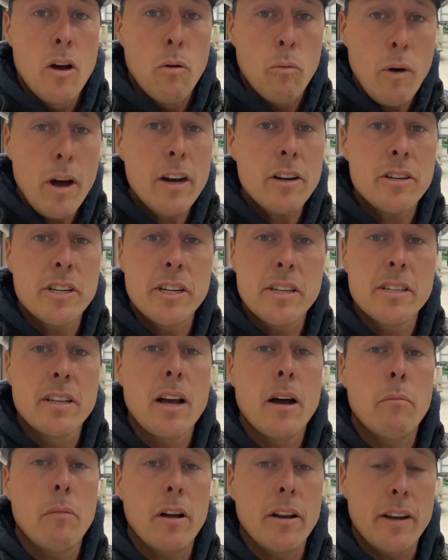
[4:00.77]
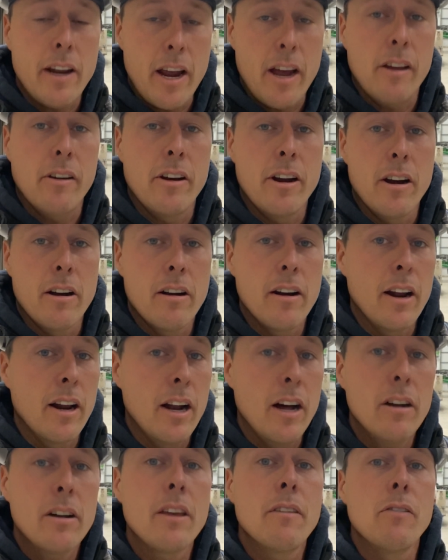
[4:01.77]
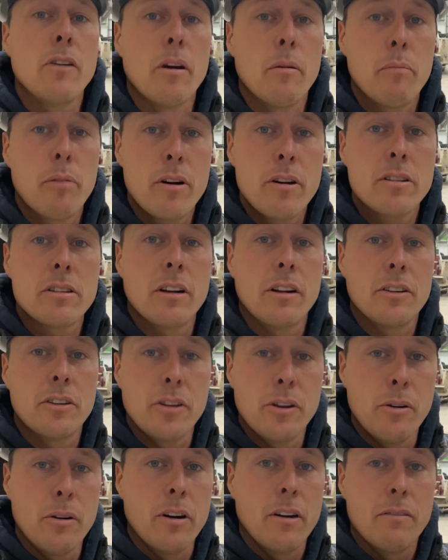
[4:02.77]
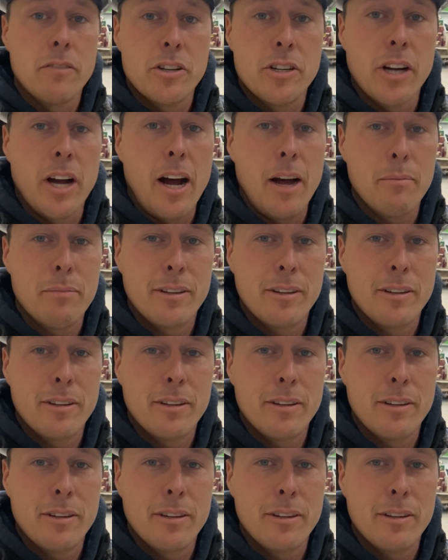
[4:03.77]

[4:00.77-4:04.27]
why don't you just come on down here and I'll give you a personal tour of the shop.